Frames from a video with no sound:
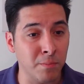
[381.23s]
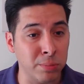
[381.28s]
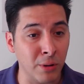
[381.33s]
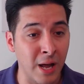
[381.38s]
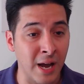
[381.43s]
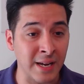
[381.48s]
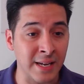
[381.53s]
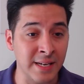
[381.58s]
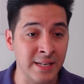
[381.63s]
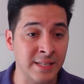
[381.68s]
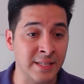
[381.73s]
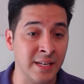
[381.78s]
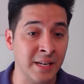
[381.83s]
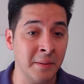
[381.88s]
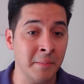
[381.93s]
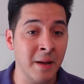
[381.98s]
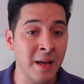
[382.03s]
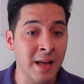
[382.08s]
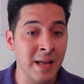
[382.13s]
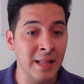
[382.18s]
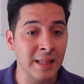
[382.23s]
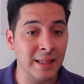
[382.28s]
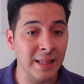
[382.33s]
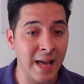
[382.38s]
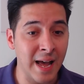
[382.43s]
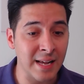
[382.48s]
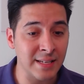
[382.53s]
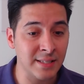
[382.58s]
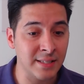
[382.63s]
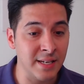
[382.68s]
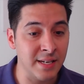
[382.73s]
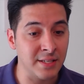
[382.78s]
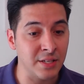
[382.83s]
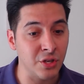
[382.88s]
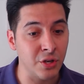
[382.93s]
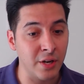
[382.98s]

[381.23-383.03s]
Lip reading: blocking team last season.